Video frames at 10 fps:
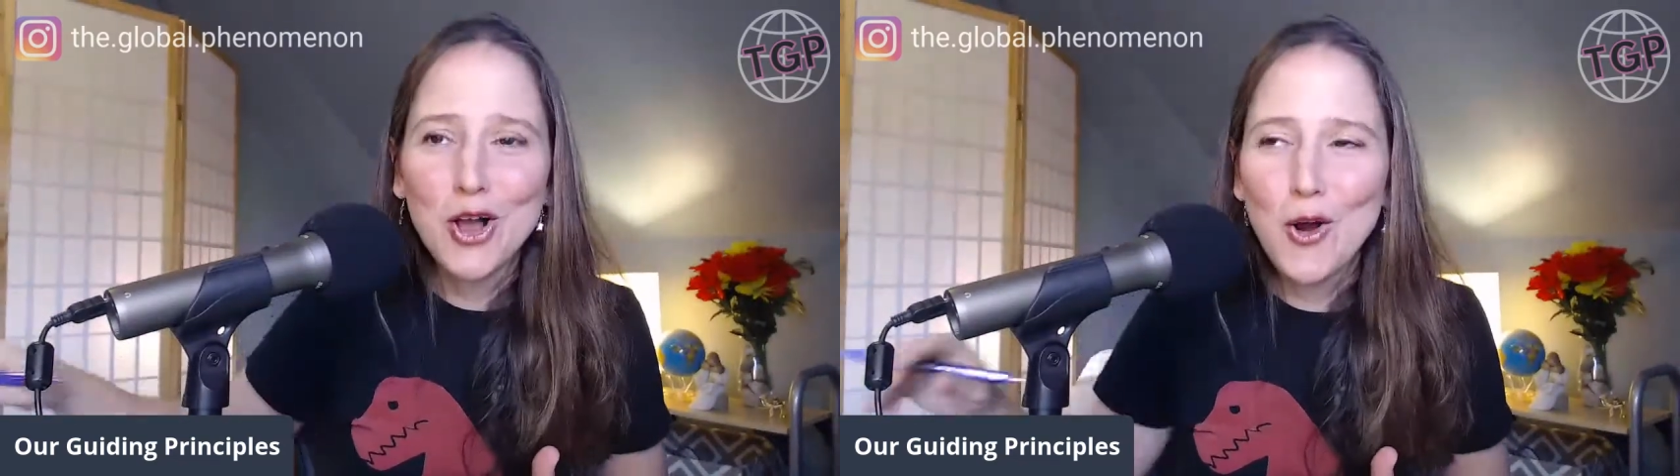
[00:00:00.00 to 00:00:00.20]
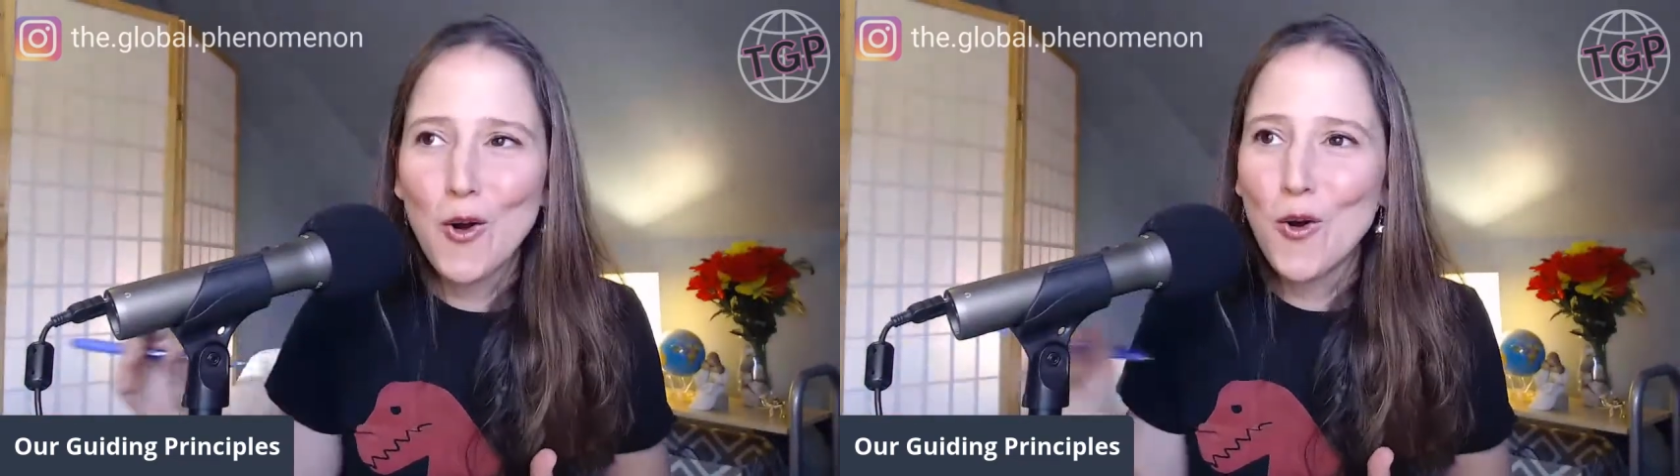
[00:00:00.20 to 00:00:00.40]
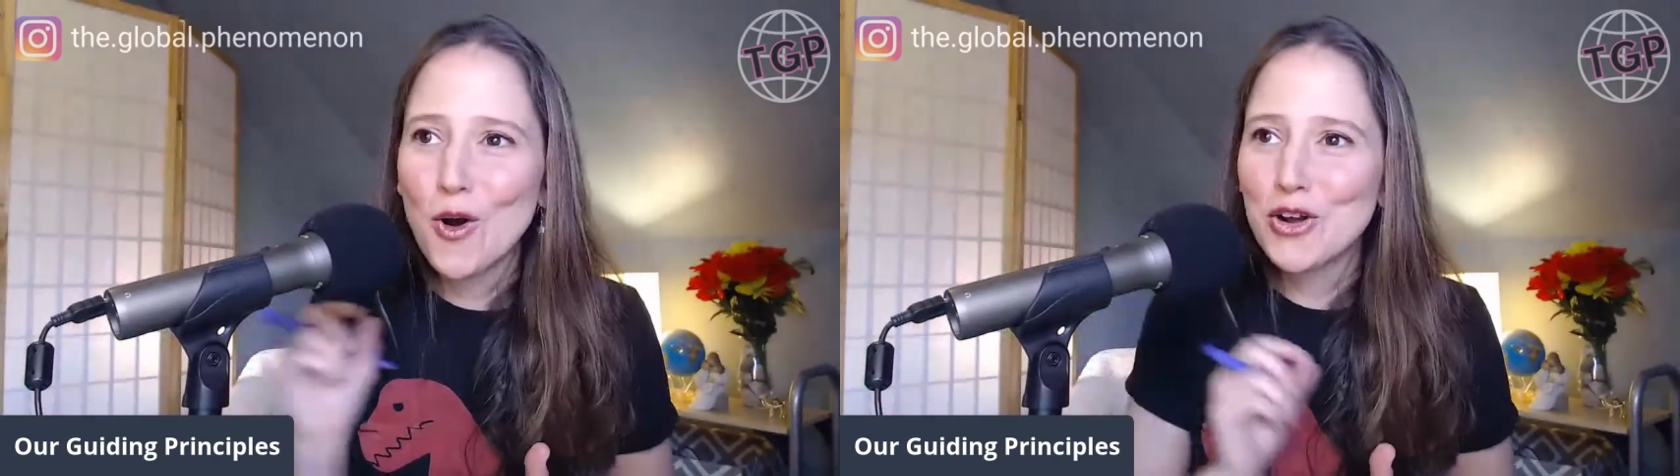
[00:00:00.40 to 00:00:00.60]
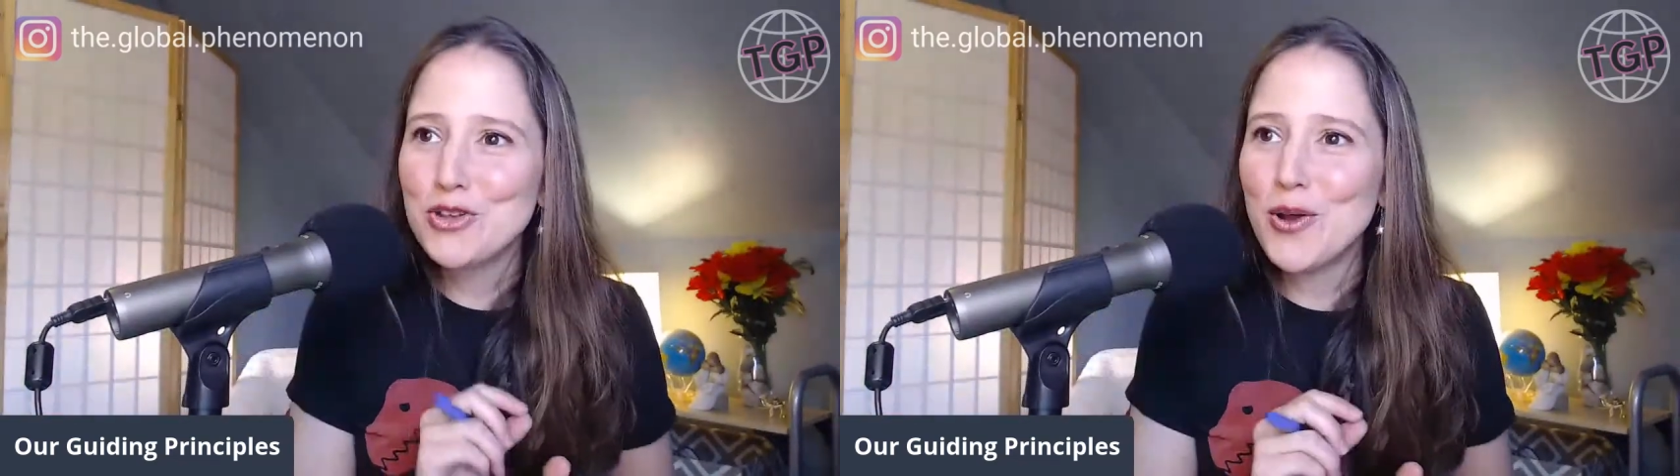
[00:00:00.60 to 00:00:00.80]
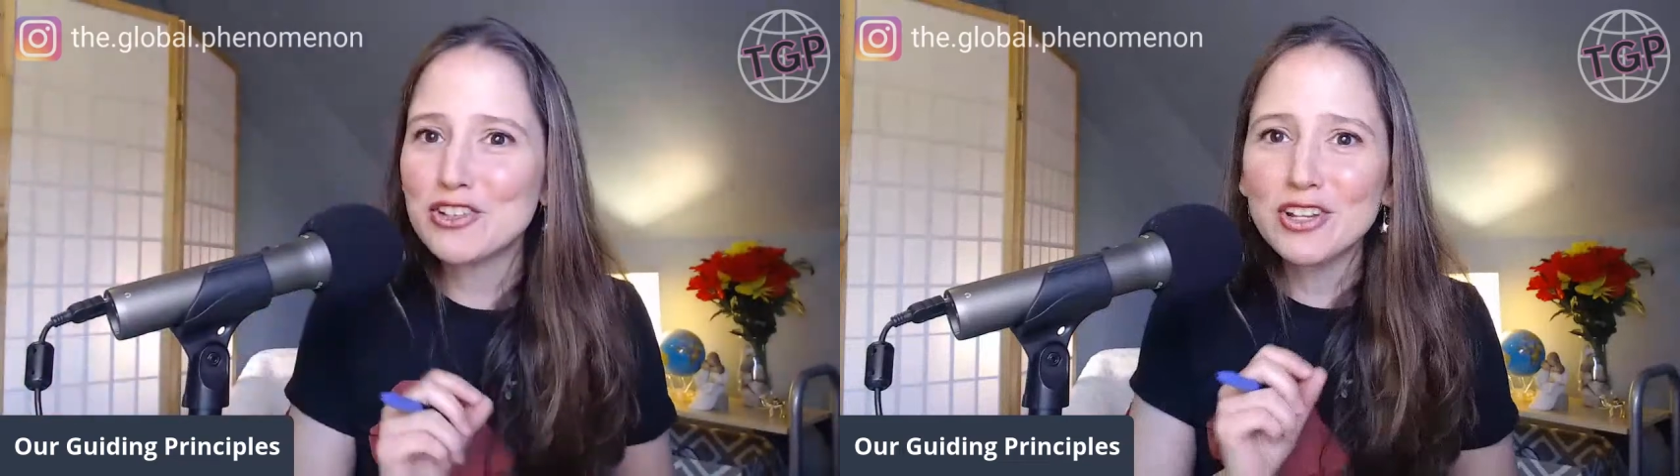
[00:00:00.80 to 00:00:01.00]
or you
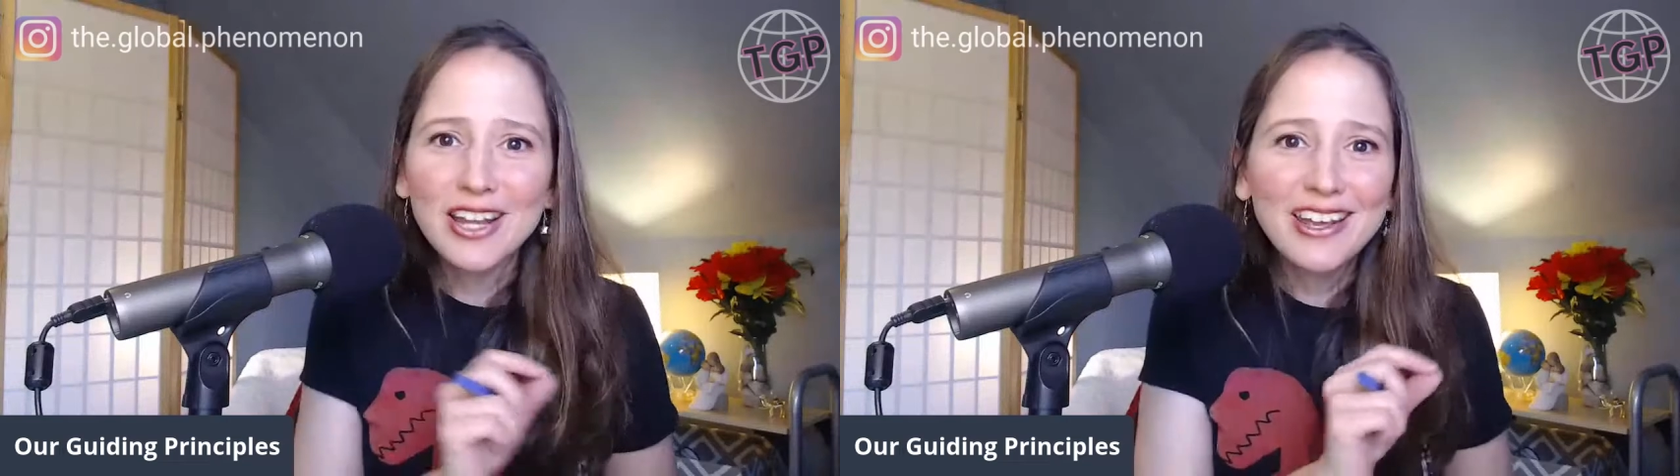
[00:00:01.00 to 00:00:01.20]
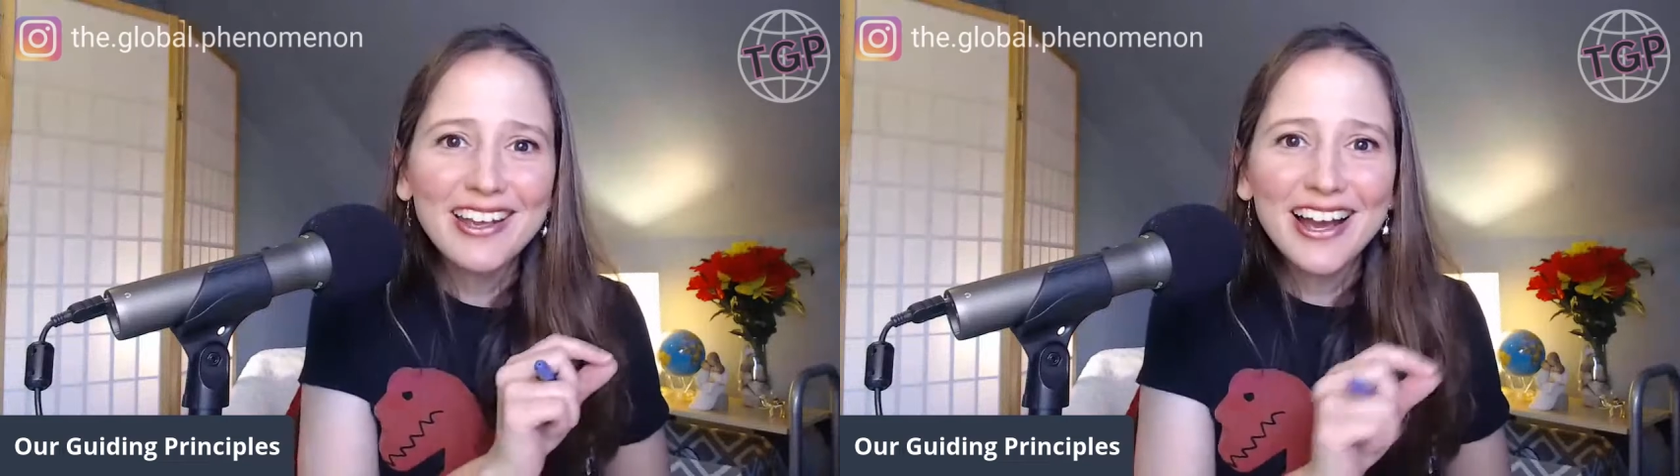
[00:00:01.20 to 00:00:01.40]
actually